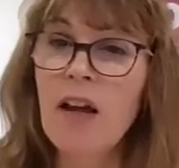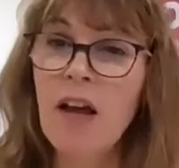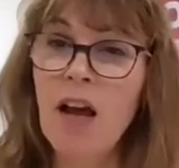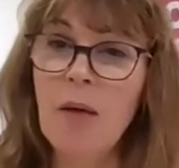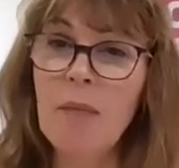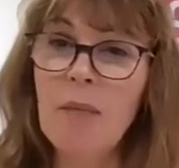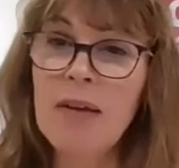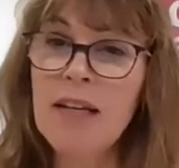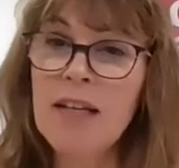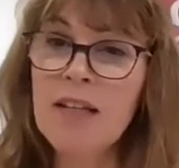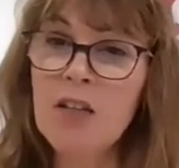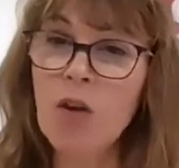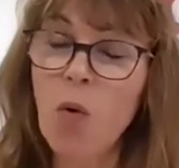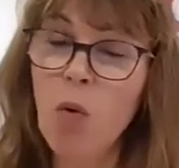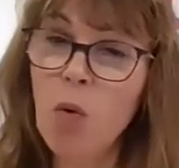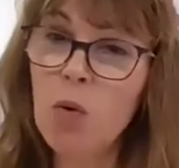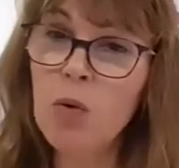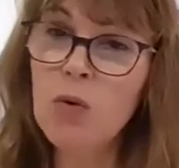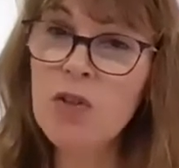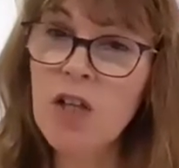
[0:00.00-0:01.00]
I mean, it's
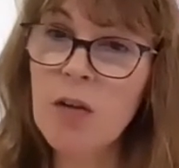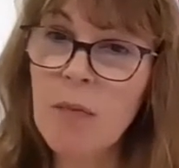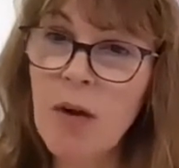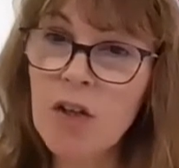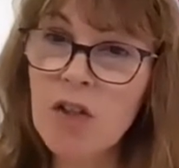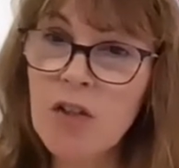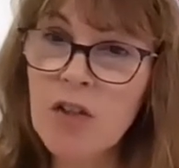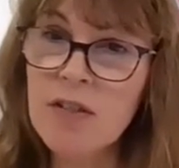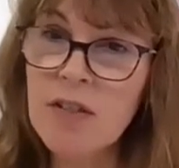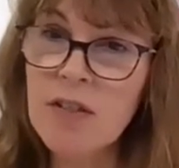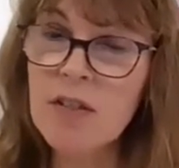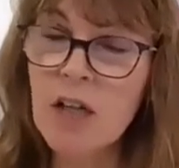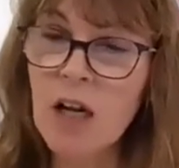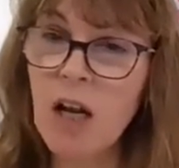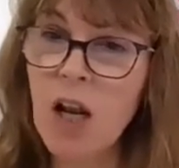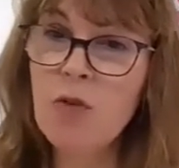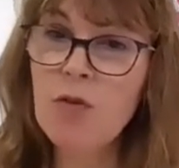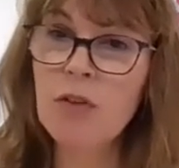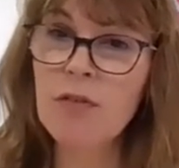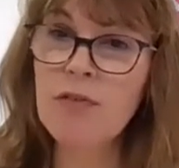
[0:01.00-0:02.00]
all so much as this
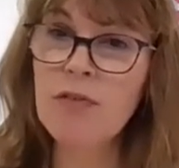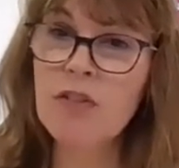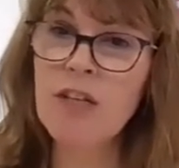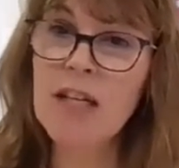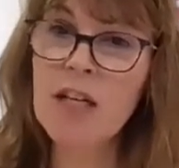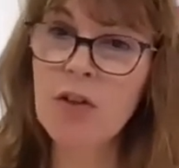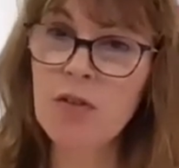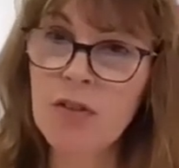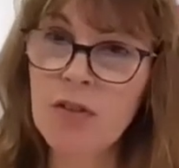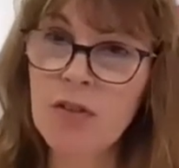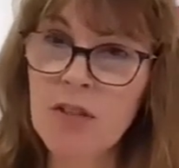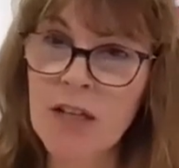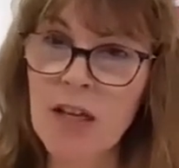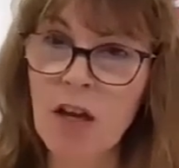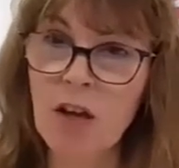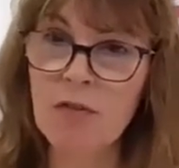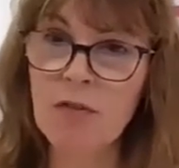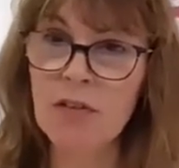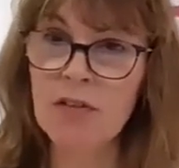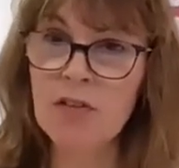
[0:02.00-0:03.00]
cloak of secrecy
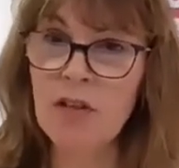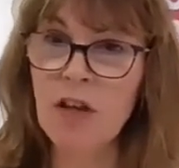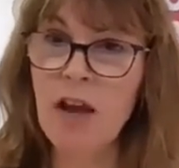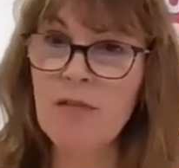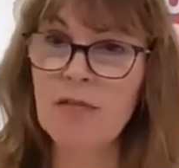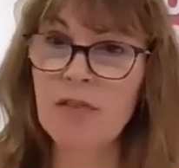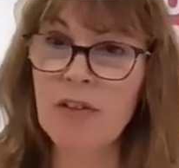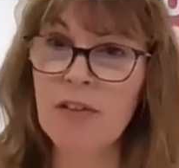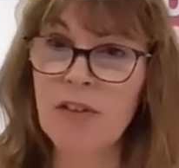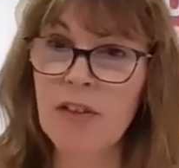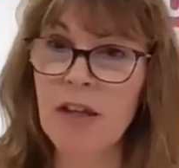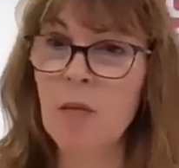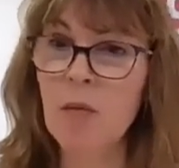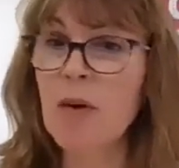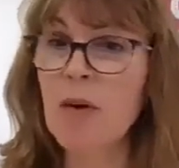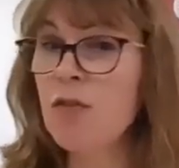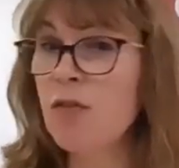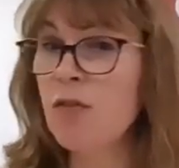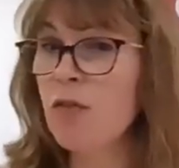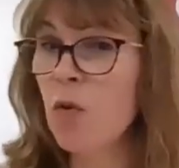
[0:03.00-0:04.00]
over everything,
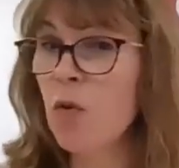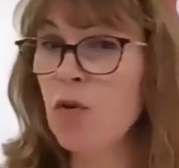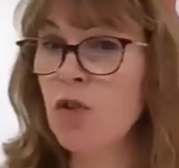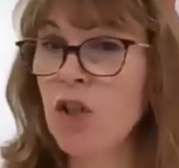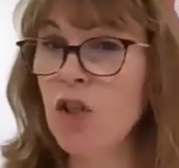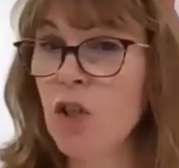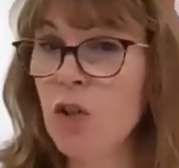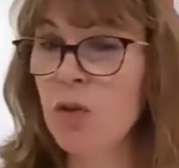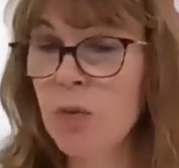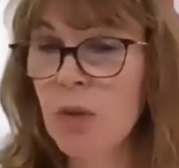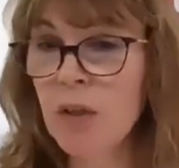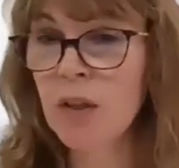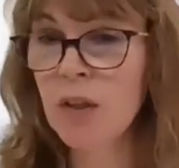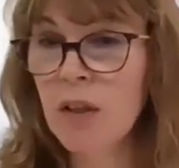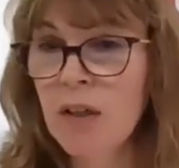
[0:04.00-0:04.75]
which of course you